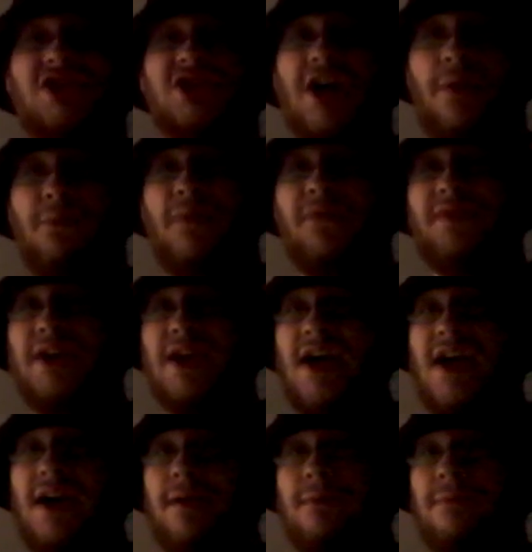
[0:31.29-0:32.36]
gem of a
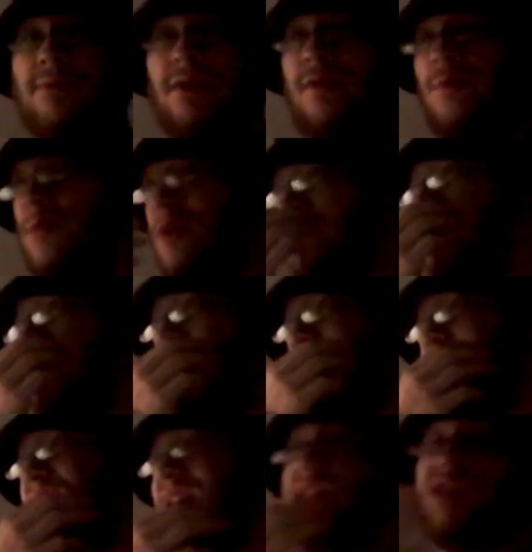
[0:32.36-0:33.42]
game, one of the
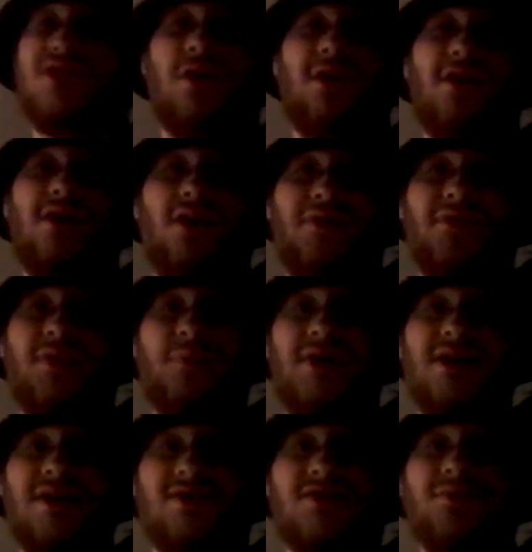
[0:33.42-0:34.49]
games that started off the
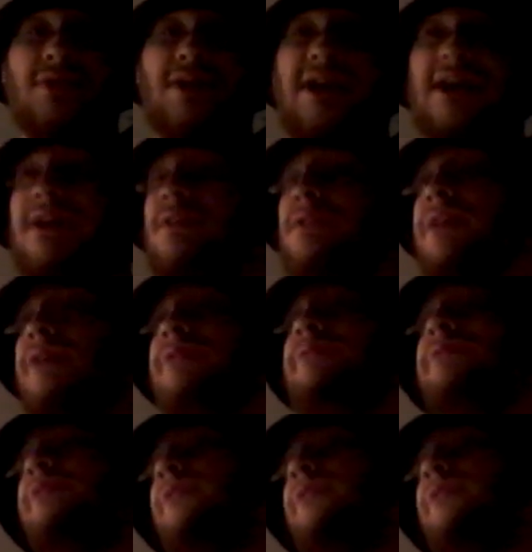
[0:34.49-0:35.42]
PS3 era,